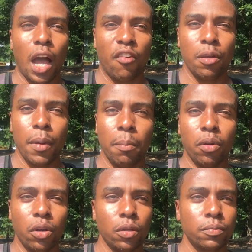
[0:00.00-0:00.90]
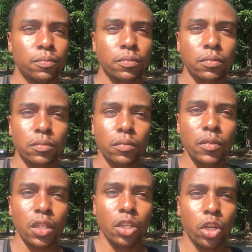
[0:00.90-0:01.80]
I remember
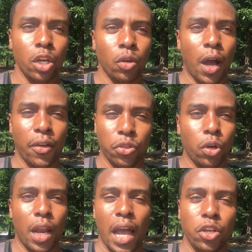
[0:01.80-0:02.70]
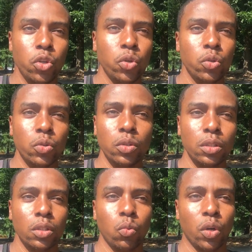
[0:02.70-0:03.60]
you know, I thought I knew
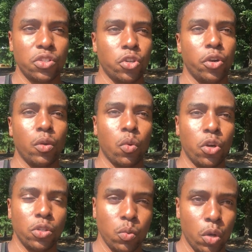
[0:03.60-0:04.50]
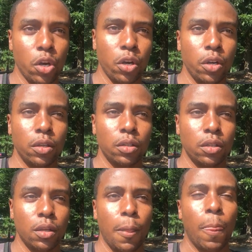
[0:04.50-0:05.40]
what certain words were,
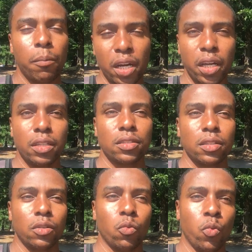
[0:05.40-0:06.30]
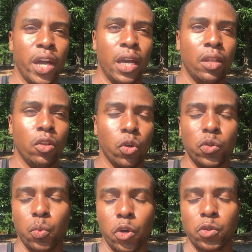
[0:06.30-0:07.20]
but when
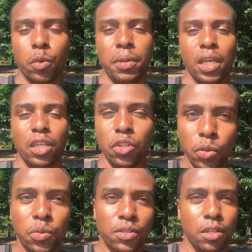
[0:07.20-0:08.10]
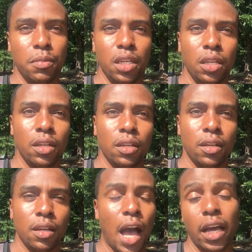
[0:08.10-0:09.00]
those words were being used to me,
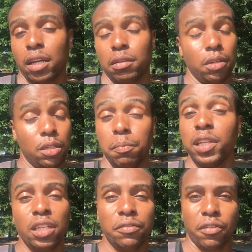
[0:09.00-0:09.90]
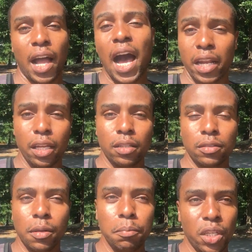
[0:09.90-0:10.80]
I completely forgot it
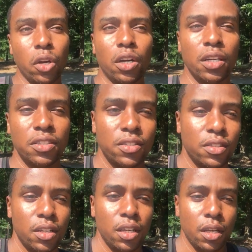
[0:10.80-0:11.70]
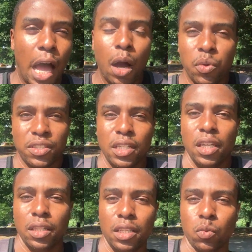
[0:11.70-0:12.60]
because I was
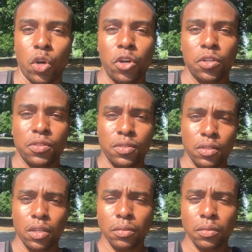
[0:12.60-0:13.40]
seeing these words,